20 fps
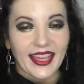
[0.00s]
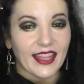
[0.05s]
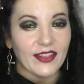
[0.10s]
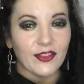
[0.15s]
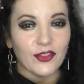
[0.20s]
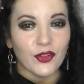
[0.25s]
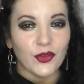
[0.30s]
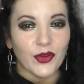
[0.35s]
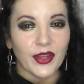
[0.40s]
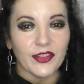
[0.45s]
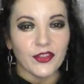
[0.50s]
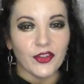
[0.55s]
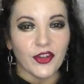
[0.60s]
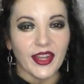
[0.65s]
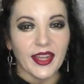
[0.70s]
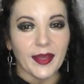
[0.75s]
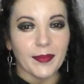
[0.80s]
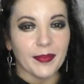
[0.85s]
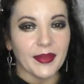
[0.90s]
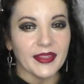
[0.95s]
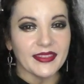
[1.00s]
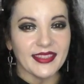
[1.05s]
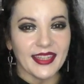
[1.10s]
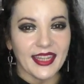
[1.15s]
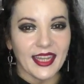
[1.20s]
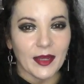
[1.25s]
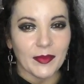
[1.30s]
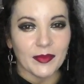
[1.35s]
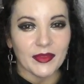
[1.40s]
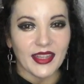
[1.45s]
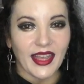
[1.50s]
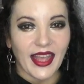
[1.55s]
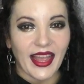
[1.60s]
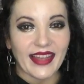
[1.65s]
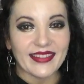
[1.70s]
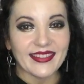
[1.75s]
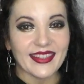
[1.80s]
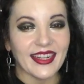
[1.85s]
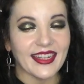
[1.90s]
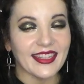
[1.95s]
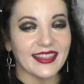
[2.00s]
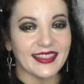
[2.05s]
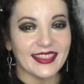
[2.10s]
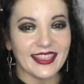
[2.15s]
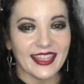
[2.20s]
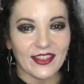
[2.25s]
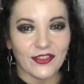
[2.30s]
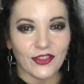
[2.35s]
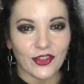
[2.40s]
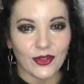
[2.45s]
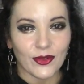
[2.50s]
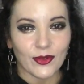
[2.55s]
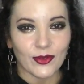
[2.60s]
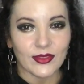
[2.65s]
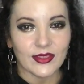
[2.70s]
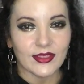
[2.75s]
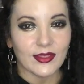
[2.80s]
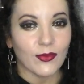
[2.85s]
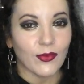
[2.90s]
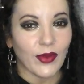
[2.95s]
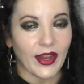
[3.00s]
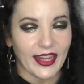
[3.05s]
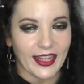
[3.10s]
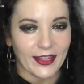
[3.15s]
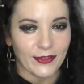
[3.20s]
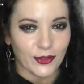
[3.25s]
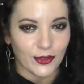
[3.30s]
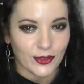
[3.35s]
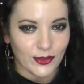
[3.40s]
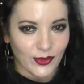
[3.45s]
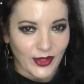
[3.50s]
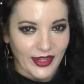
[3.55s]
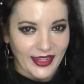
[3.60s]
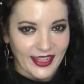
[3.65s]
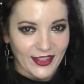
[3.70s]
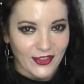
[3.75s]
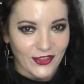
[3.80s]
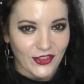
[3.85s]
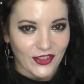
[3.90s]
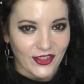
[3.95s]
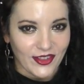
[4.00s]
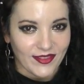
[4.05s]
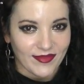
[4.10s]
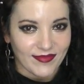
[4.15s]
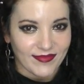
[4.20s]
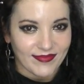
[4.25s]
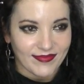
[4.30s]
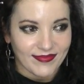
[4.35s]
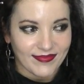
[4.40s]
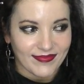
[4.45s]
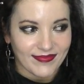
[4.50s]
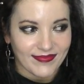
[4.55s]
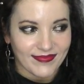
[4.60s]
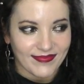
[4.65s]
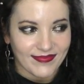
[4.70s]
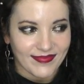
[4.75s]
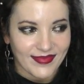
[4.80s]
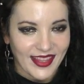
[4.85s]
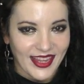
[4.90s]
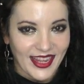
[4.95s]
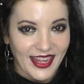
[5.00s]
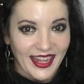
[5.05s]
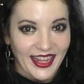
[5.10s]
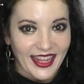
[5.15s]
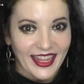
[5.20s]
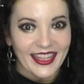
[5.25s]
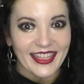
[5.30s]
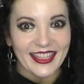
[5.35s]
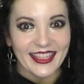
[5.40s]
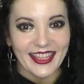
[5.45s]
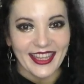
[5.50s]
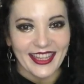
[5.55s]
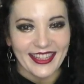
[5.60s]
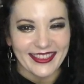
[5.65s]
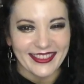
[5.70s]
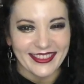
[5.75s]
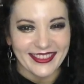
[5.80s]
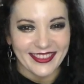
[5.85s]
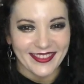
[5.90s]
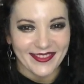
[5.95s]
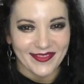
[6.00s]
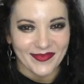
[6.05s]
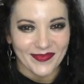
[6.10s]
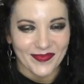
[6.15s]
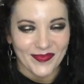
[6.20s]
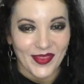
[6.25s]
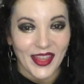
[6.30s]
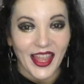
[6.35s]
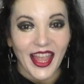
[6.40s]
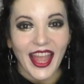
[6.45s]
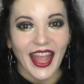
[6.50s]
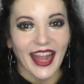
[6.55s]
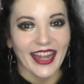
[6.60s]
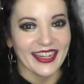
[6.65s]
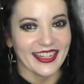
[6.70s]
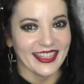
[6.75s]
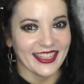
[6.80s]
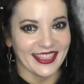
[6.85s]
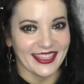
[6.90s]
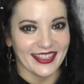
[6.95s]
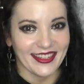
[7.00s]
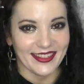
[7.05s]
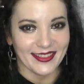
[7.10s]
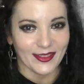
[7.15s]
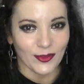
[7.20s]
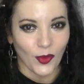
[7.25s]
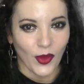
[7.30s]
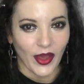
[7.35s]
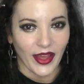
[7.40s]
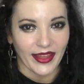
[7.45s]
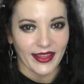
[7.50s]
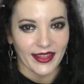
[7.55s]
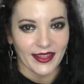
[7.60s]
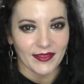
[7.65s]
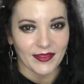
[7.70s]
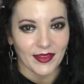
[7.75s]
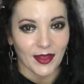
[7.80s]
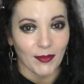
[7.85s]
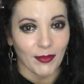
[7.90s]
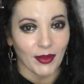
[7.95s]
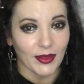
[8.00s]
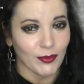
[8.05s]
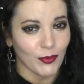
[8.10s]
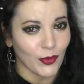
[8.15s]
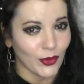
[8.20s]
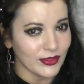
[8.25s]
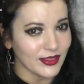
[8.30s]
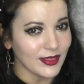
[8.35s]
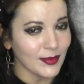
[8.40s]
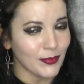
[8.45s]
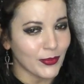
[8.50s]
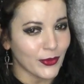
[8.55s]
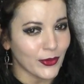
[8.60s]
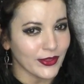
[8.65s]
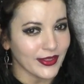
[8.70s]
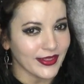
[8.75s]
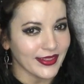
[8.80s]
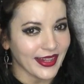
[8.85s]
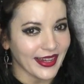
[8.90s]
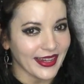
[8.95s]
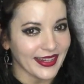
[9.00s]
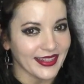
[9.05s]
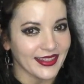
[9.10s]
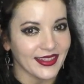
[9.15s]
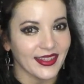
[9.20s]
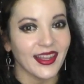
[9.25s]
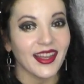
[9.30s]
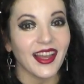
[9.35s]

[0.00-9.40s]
Can Druidry be deemed as an indigenous religious tradition? Yes, and here's why, but most importantly,